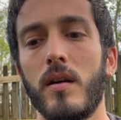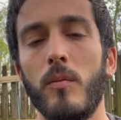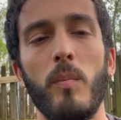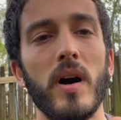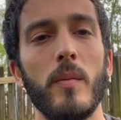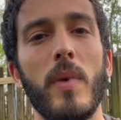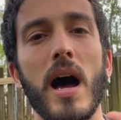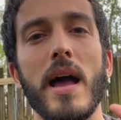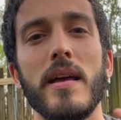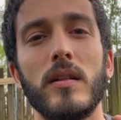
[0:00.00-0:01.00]
but
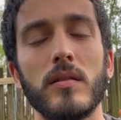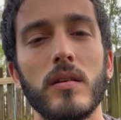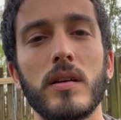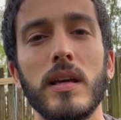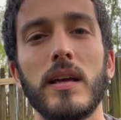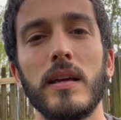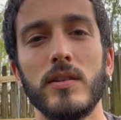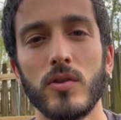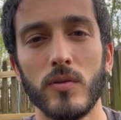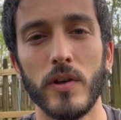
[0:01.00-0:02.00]
by looking
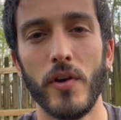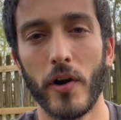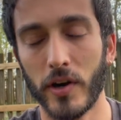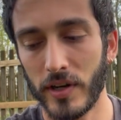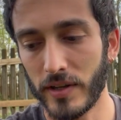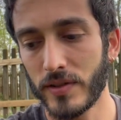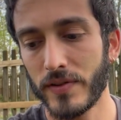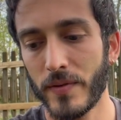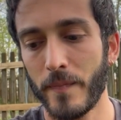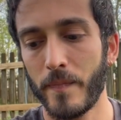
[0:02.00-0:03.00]
into the darkness,
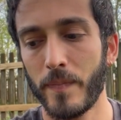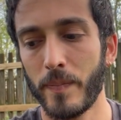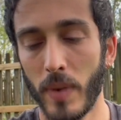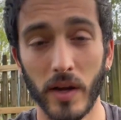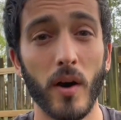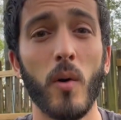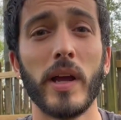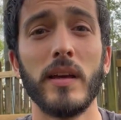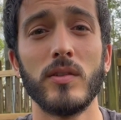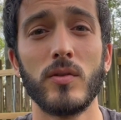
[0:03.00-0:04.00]
by going
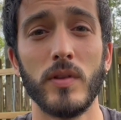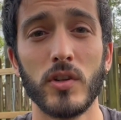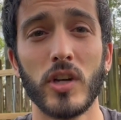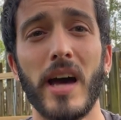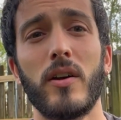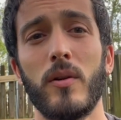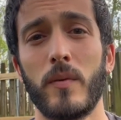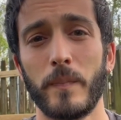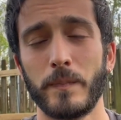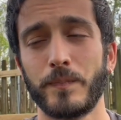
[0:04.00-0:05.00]
into the shadow.
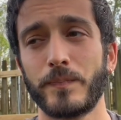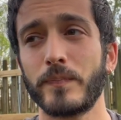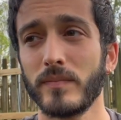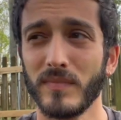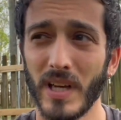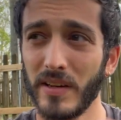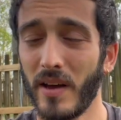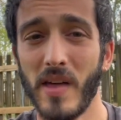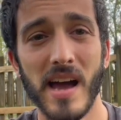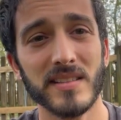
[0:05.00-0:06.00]
Now
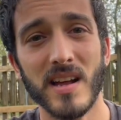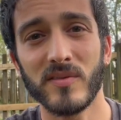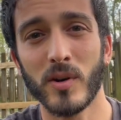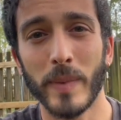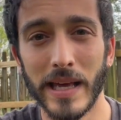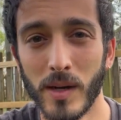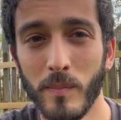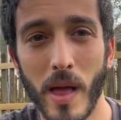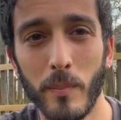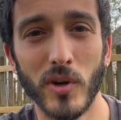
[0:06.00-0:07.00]
that is not verbatim,
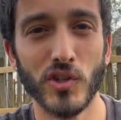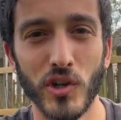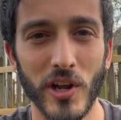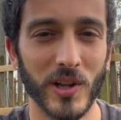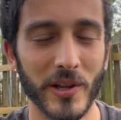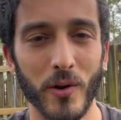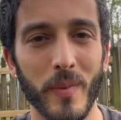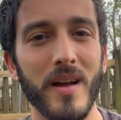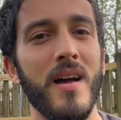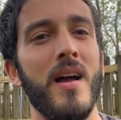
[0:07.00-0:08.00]
I butchered it a little
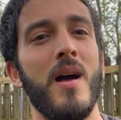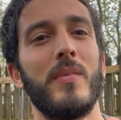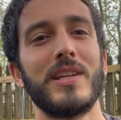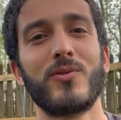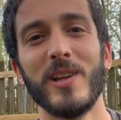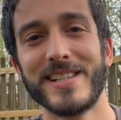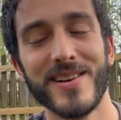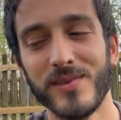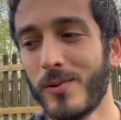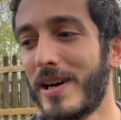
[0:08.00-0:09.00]
bit, but that's
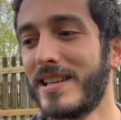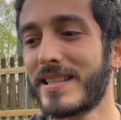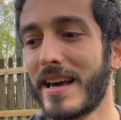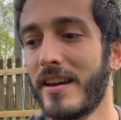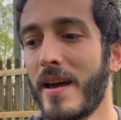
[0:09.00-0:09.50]
relatively what he said.